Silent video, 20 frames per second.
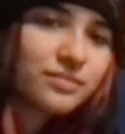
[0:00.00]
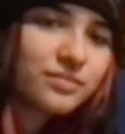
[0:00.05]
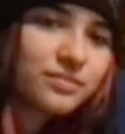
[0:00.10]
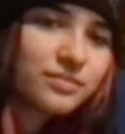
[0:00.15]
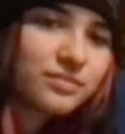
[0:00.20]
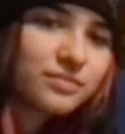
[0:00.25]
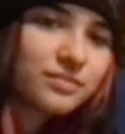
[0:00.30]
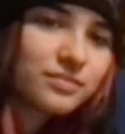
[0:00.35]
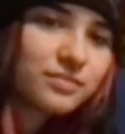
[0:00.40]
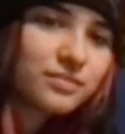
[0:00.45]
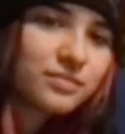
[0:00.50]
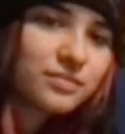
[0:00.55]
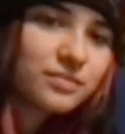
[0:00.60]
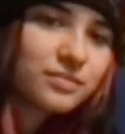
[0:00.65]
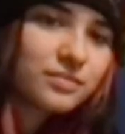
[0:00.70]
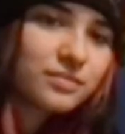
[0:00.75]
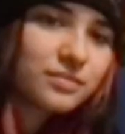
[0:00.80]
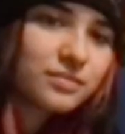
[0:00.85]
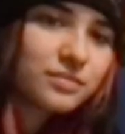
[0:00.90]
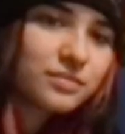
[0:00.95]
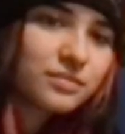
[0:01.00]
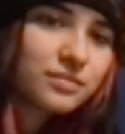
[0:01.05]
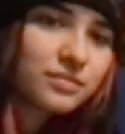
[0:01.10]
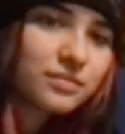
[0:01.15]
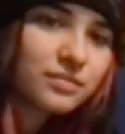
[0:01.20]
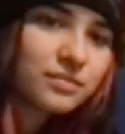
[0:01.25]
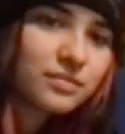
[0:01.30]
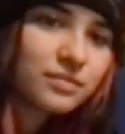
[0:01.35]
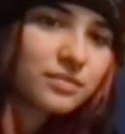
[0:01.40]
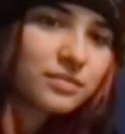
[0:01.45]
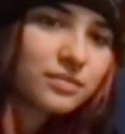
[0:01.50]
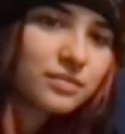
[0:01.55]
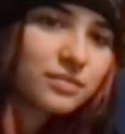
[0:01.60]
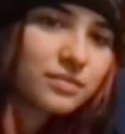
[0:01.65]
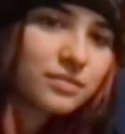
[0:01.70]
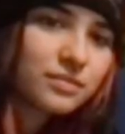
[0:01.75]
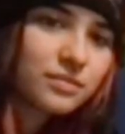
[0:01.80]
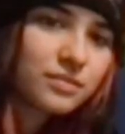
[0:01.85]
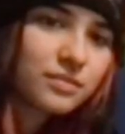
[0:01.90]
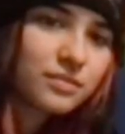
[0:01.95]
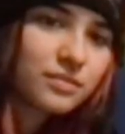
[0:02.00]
The person shown says nothing.